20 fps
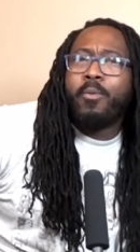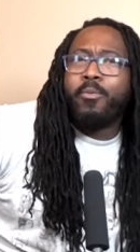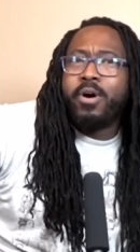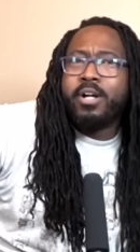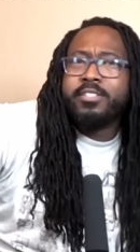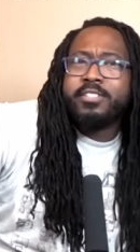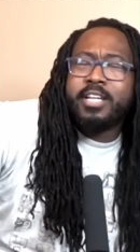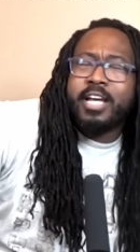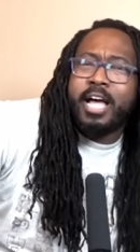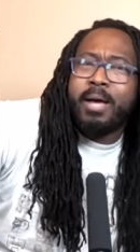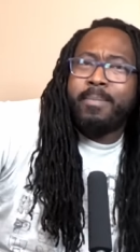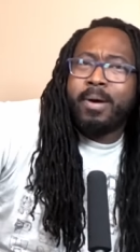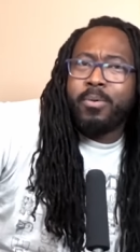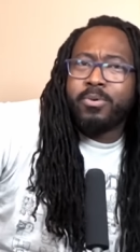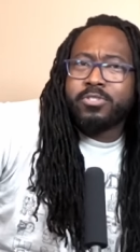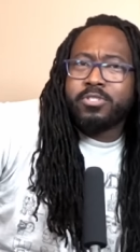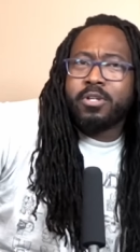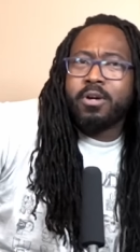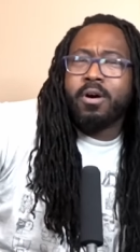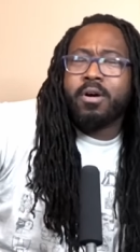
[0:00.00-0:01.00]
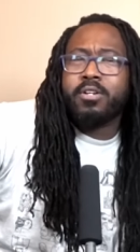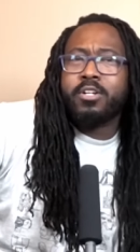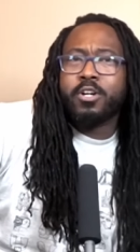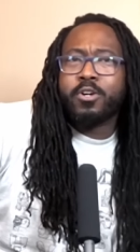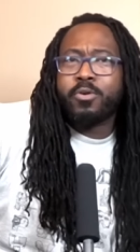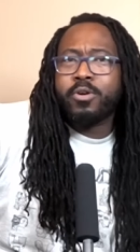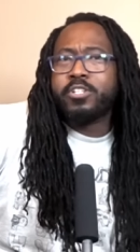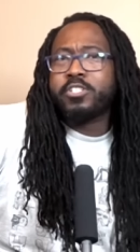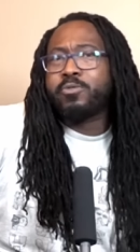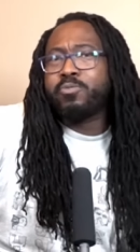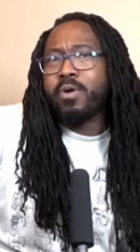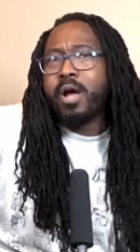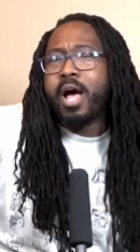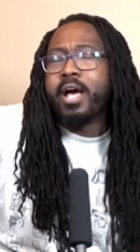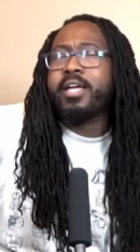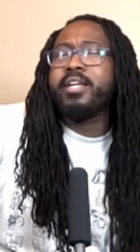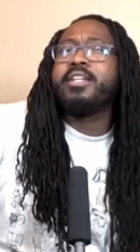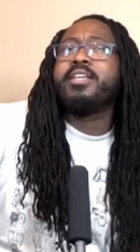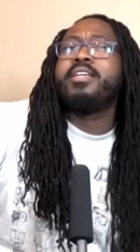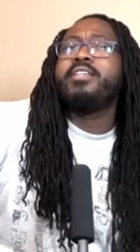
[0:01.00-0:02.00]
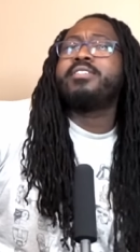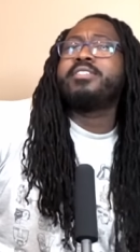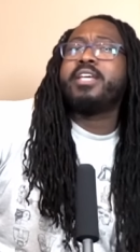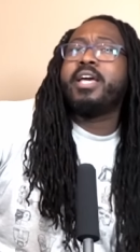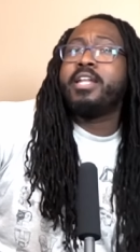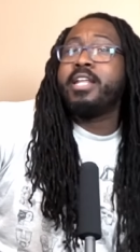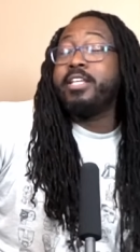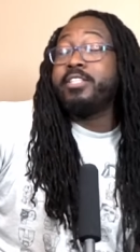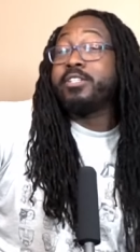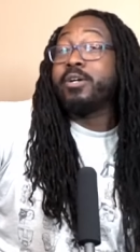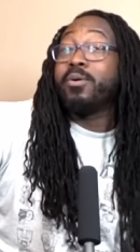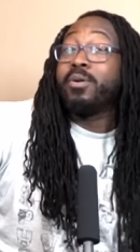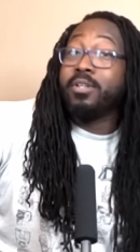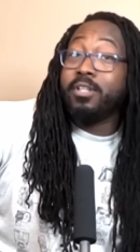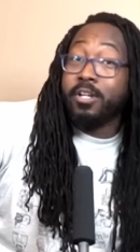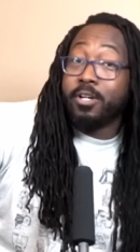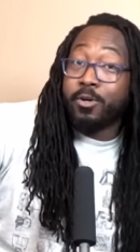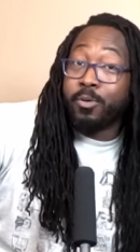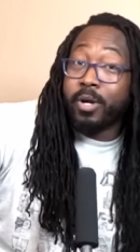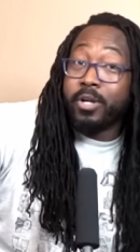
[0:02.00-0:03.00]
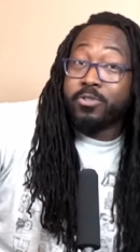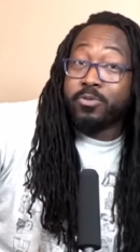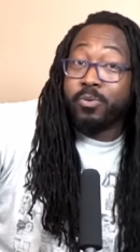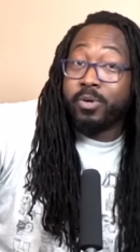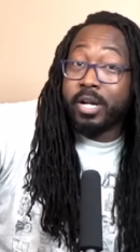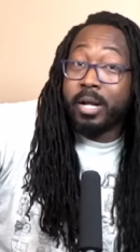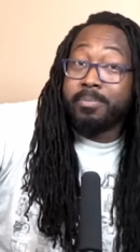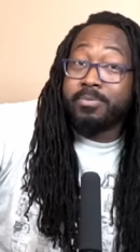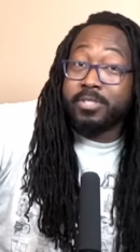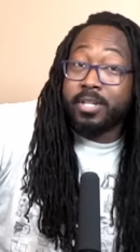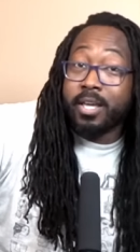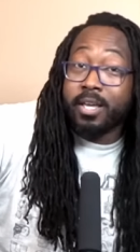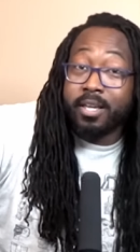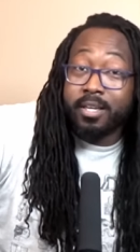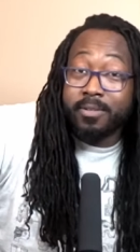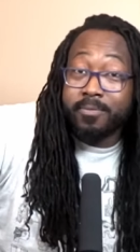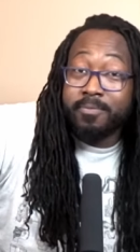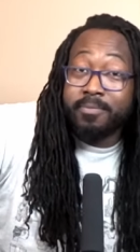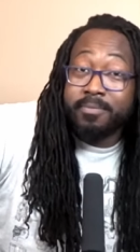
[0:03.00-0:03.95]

one time I was talking to Chris Rock and he said he totally agrees with what I'm saying.